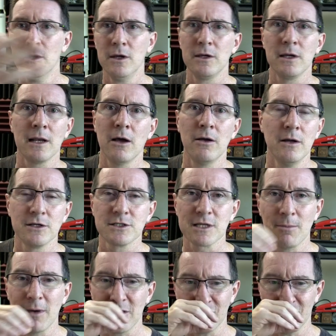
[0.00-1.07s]
you know,
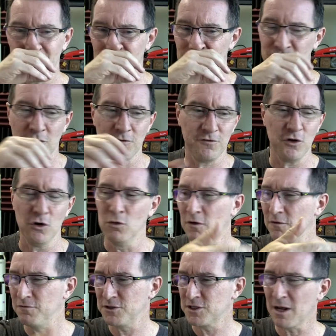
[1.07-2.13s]
some other review
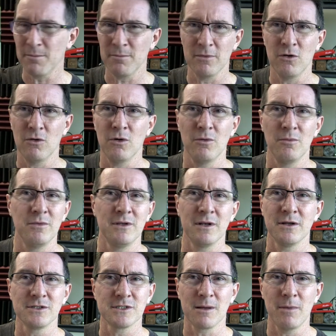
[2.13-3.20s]
of some, or, you
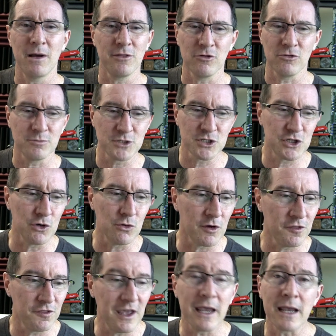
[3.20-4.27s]
know, some other obscure
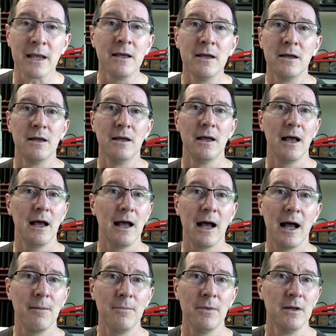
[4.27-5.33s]
thing,
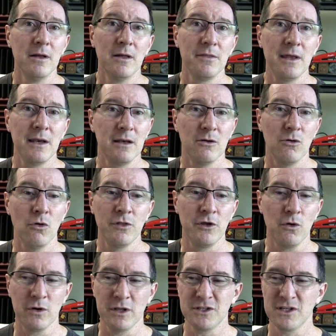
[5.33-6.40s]
then all the
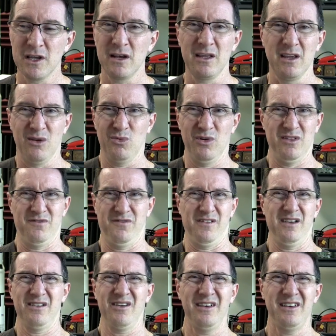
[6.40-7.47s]
audience are going to go, what the
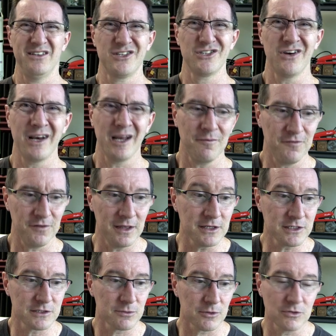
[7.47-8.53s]
fuck, I didn't sign up for
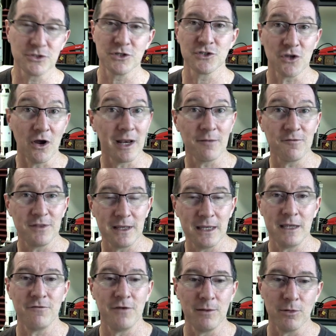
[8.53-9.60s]
this. Whereas you sign up for
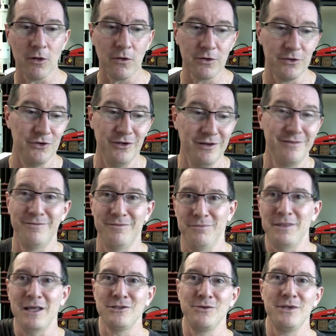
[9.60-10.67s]
the EEV blog,
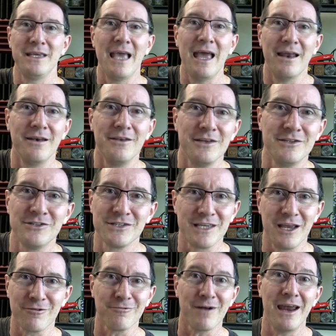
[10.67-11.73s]
that's what you get. You just
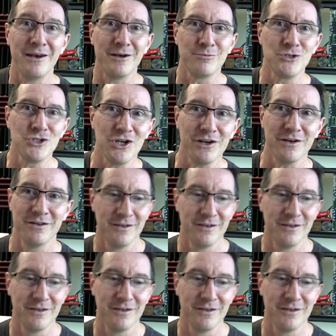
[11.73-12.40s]
get random shit.